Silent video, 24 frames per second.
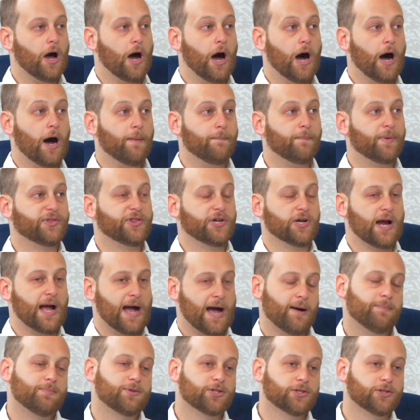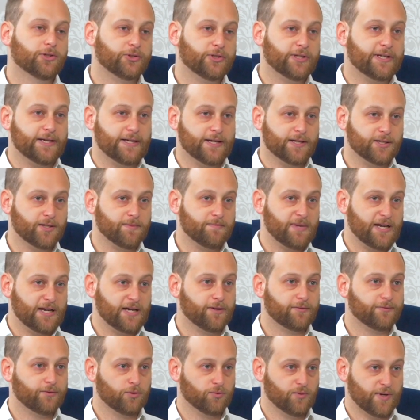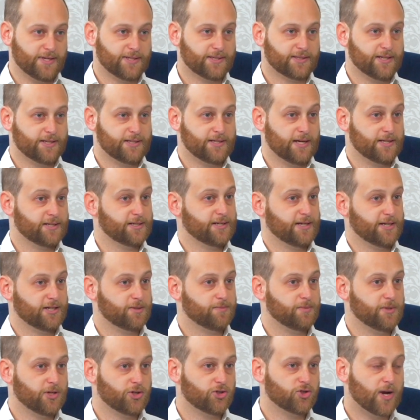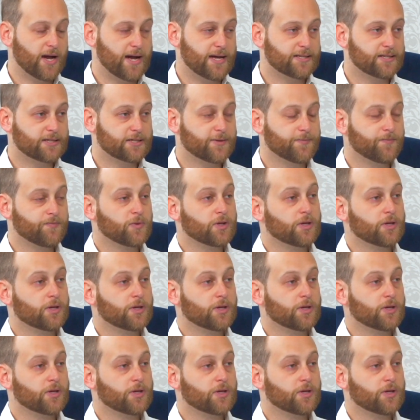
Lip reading: But there absolutely is a meaningful risk that does need to be addressed.